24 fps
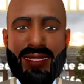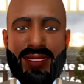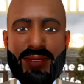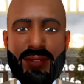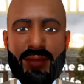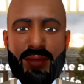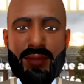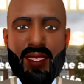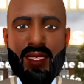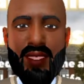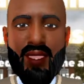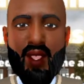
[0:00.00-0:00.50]

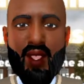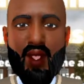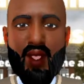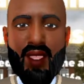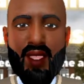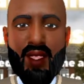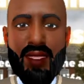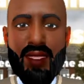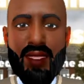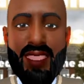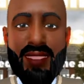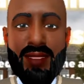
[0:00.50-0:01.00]
Oh,
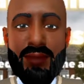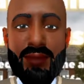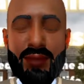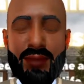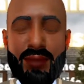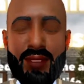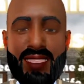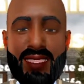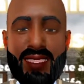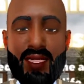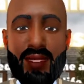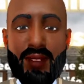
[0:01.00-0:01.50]

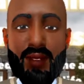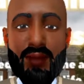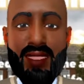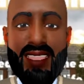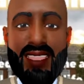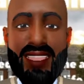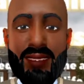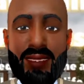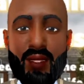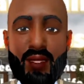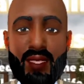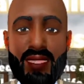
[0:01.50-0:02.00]
it's
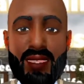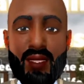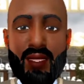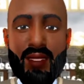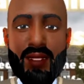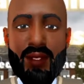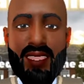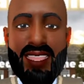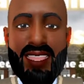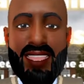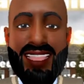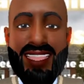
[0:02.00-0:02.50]
this, it's
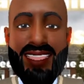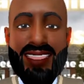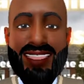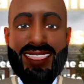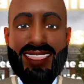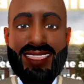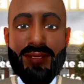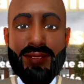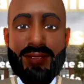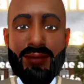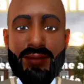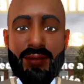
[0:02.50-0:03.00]
that.
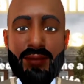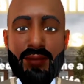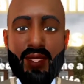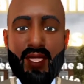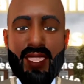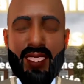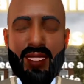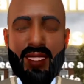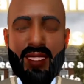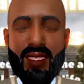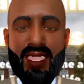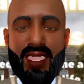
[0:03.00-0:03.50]
But
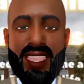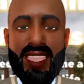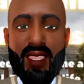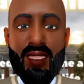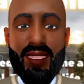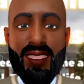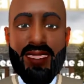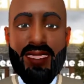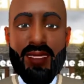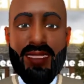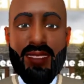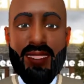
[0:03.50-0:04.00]
a shell
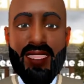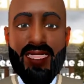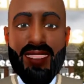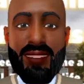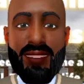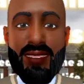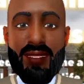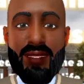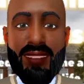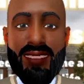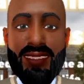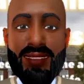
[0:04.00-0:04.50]
entity is
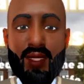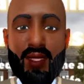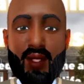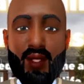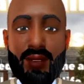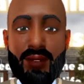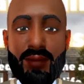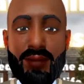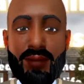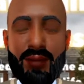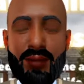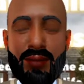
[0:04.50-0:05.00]
legal.
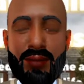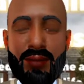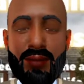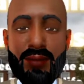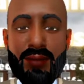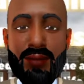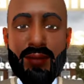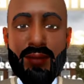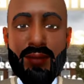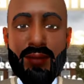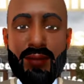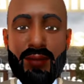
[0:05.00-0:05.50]

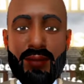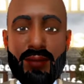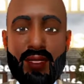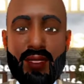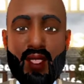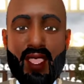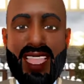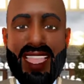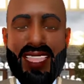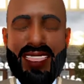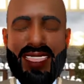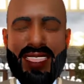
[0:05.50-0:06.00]
All
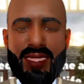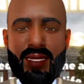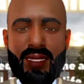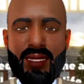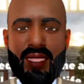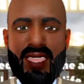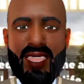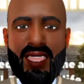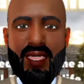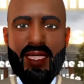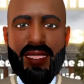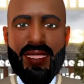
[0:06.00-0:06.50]
right. A
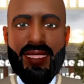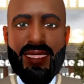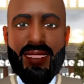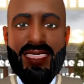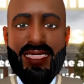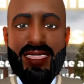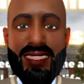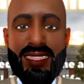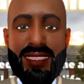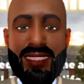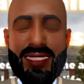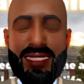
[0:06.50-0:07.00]
shell
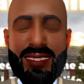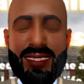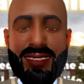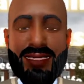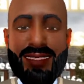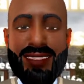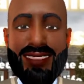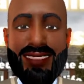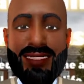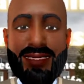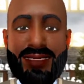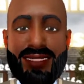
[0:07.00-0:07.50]
entity is an
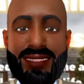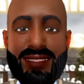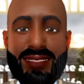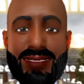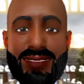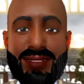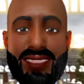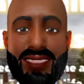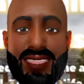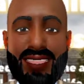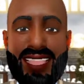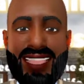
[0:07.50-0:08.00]
entity
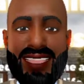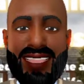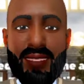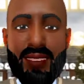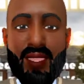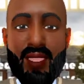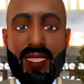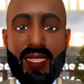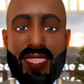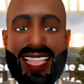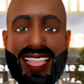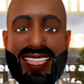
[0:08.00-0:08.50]
that has
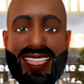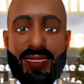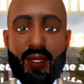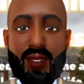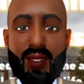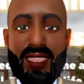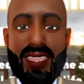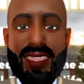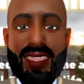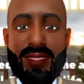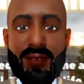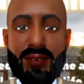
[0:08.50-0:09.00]
no
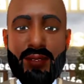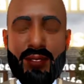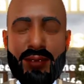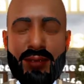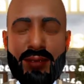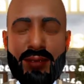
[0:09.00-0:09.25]
assets.